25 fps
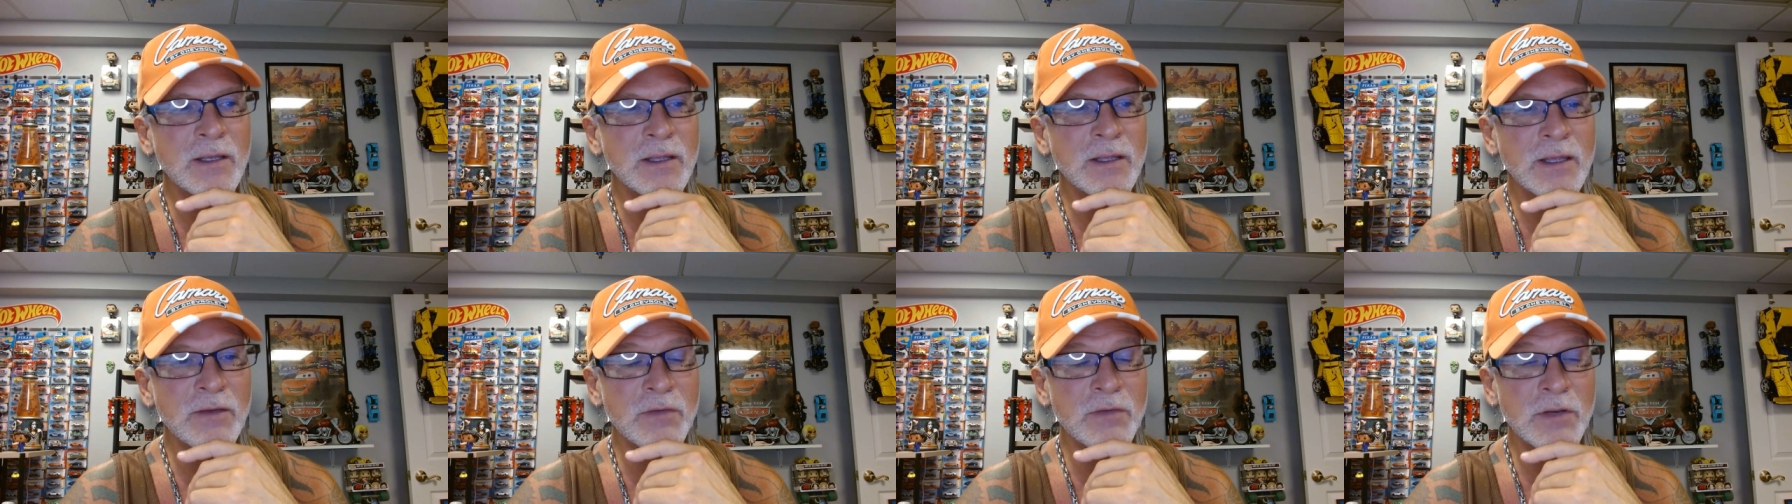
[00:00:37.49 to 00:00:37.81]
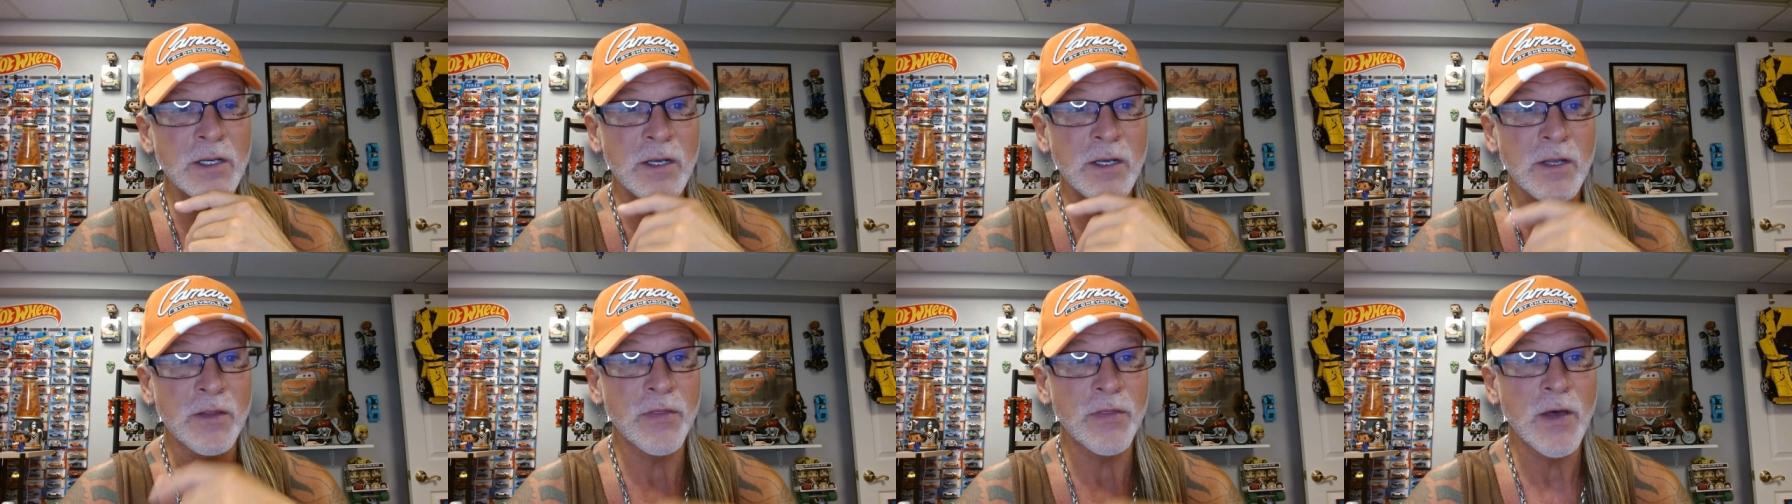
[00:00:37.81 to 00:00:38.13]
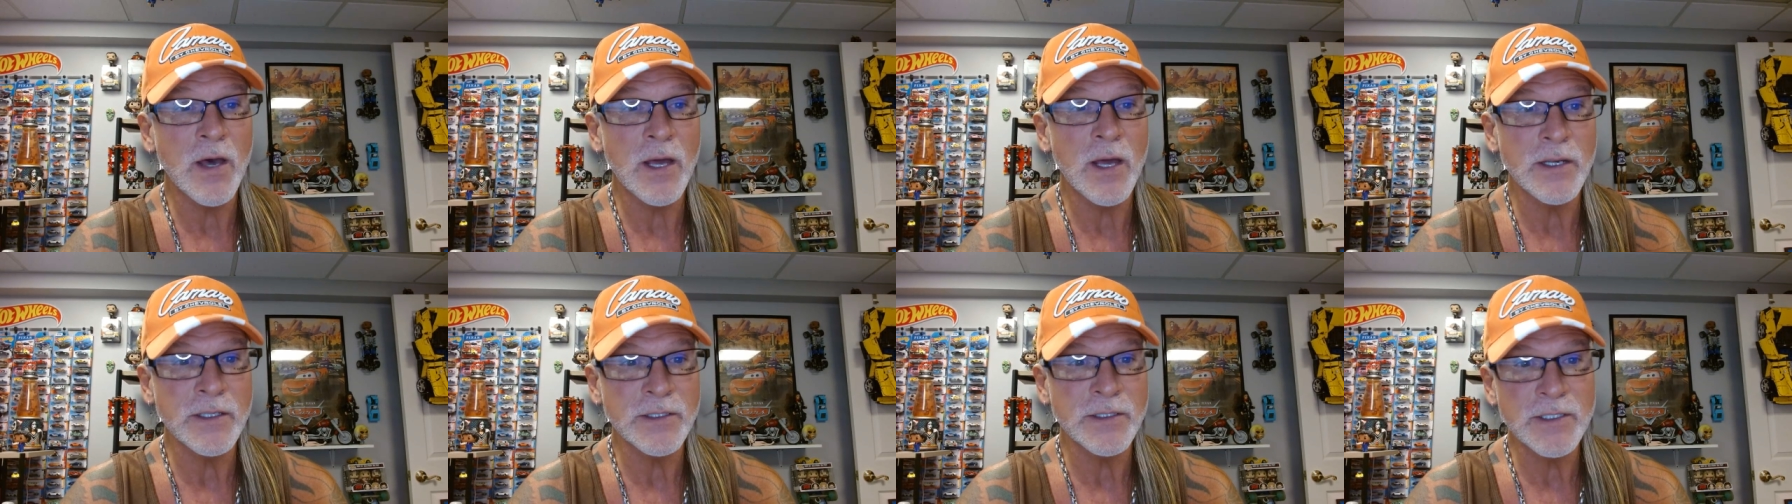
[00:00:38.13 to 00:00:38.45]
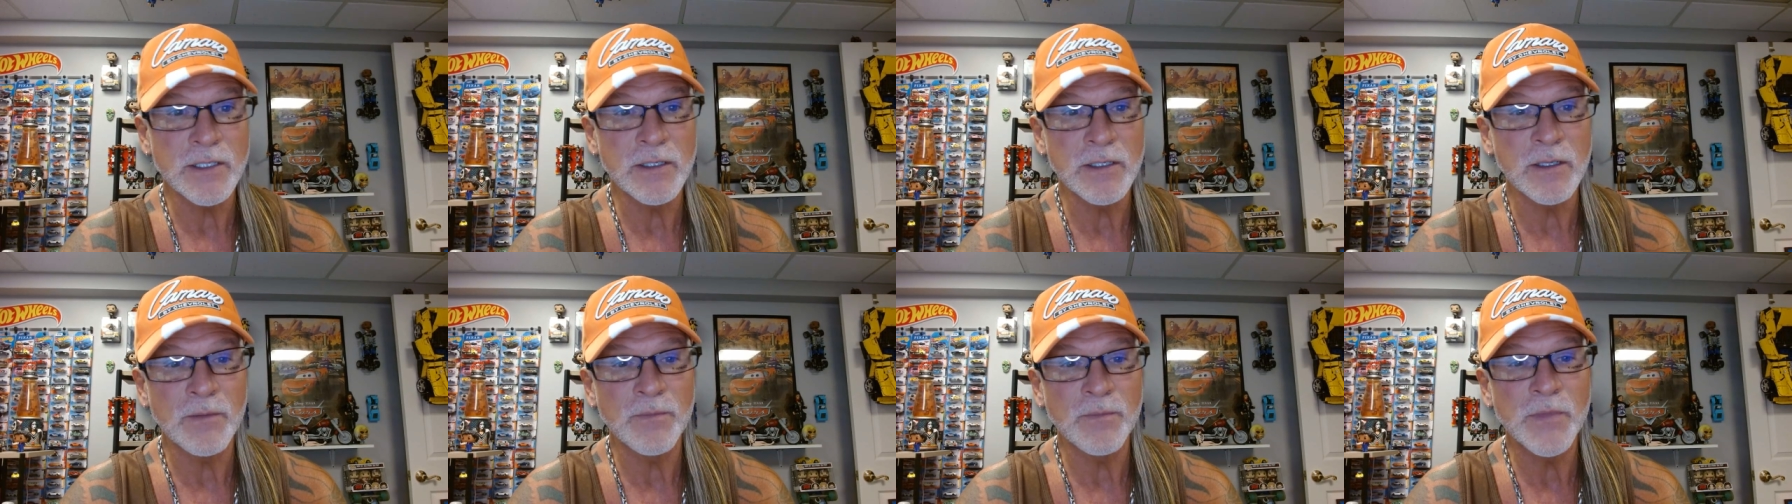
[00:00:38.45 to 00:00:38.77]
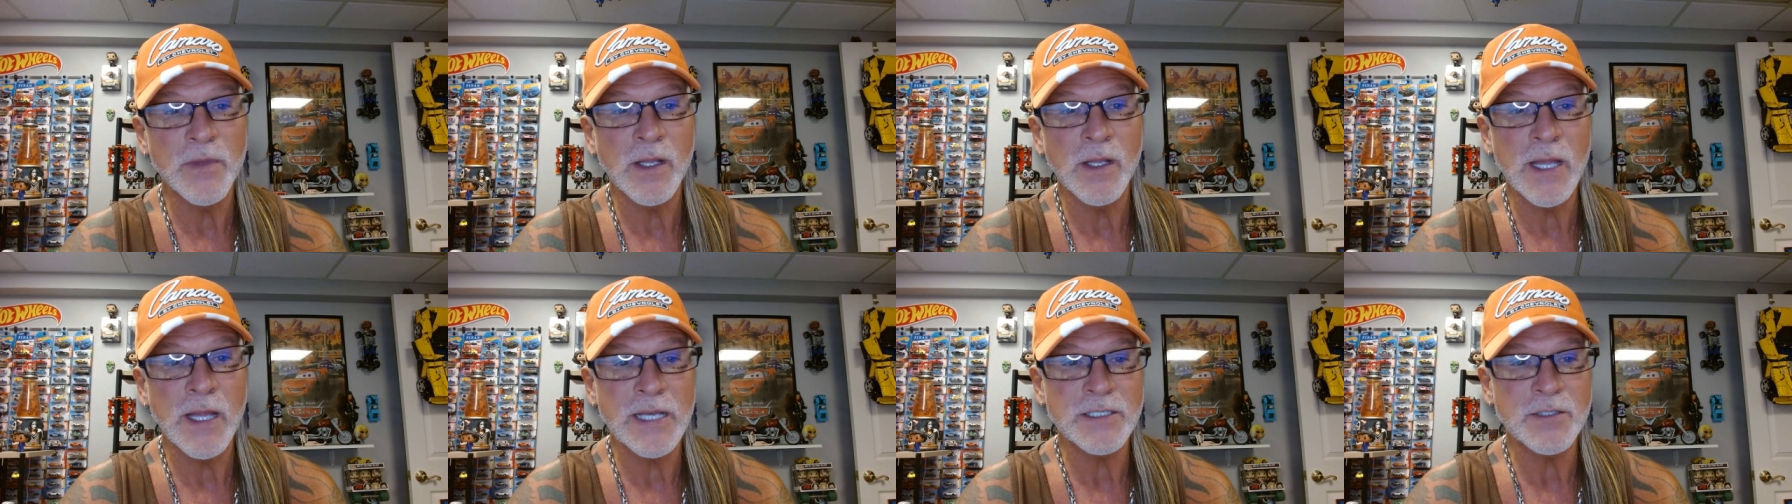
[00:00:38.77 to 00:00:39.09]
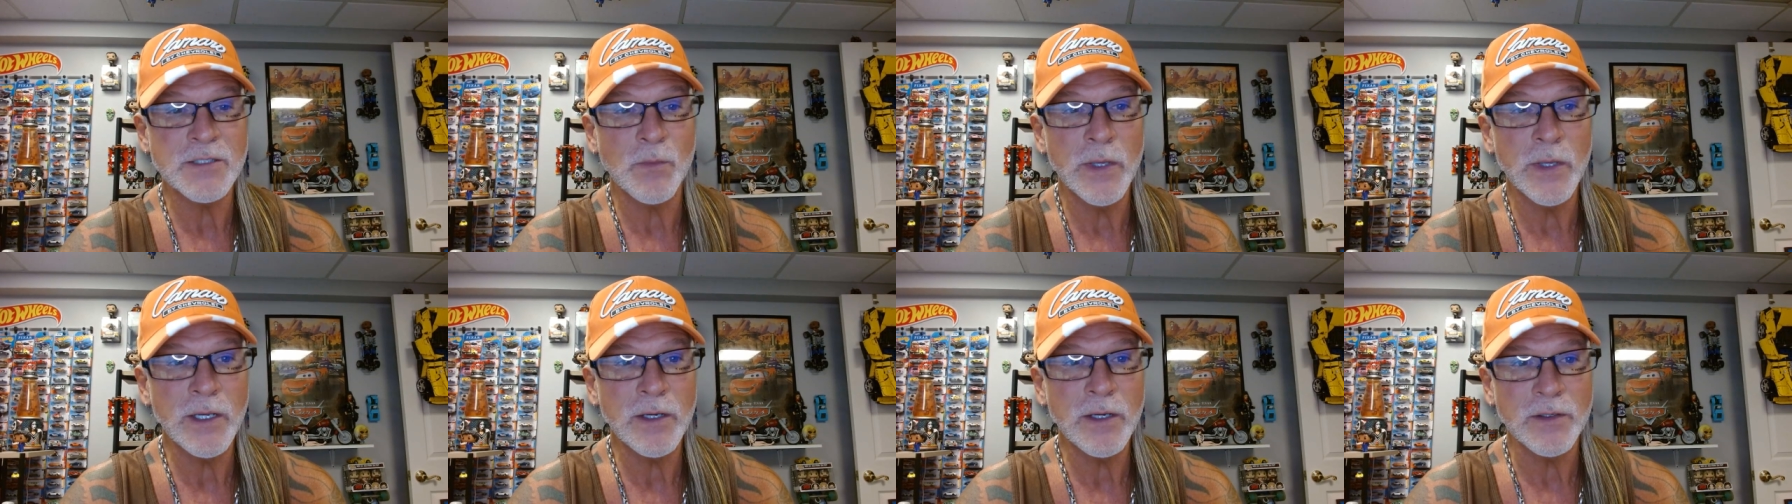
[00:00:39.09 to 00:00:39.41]
given it a thought until the
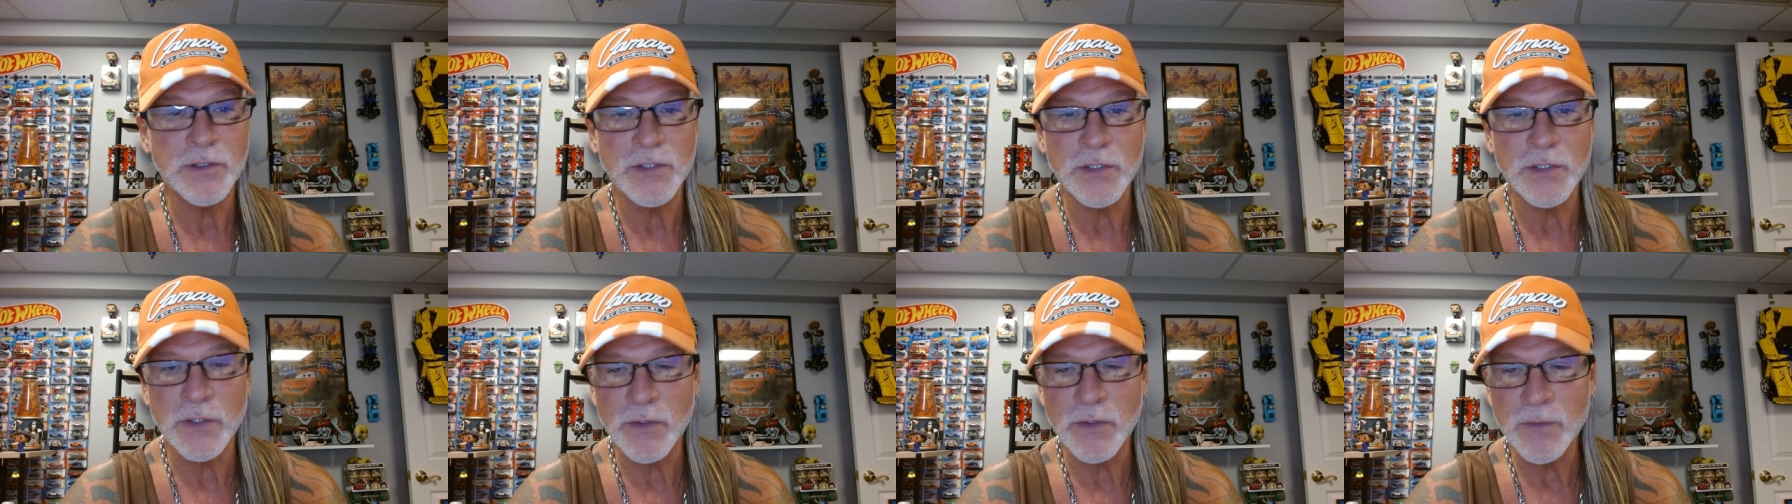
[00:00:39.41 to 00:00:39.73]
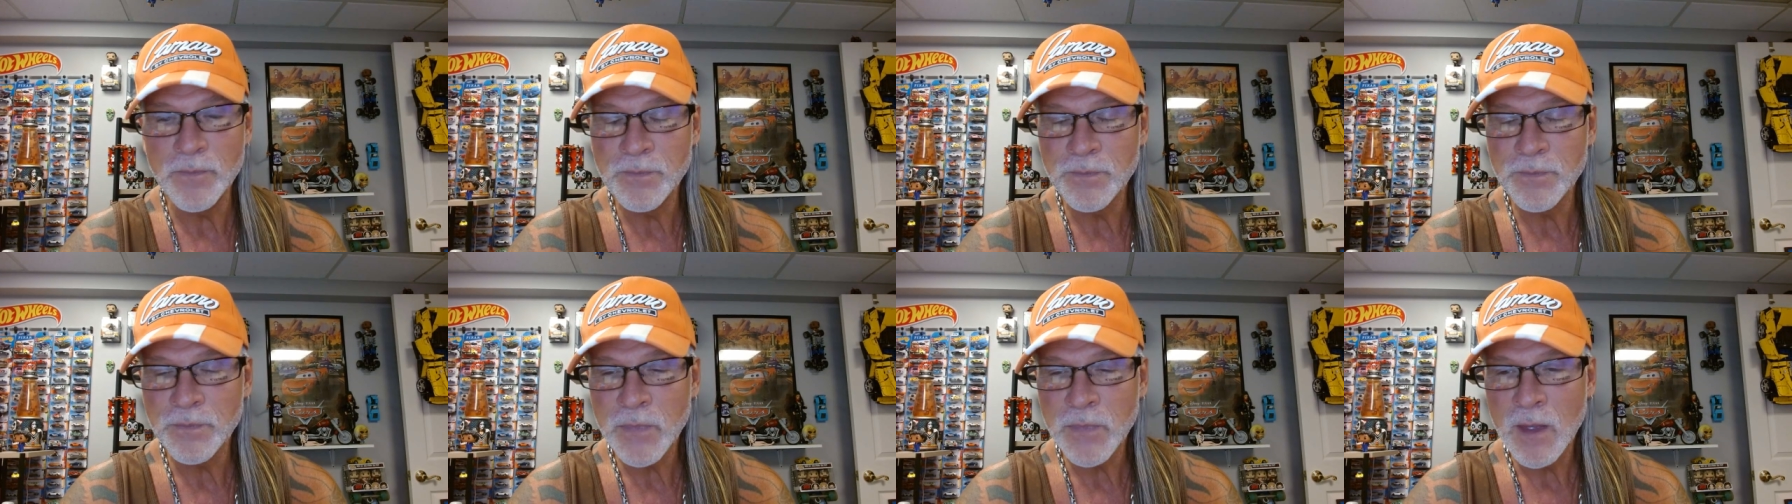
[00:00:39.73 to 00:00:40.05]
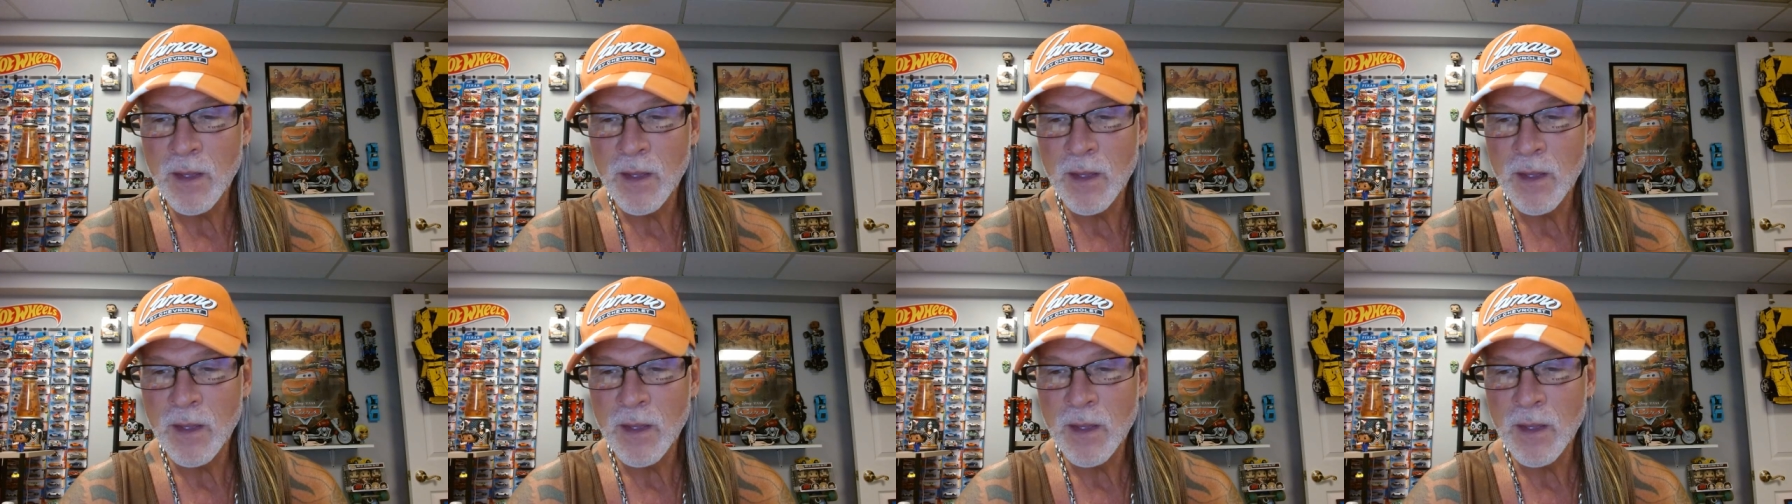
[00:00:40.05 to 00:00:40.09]
last week or two,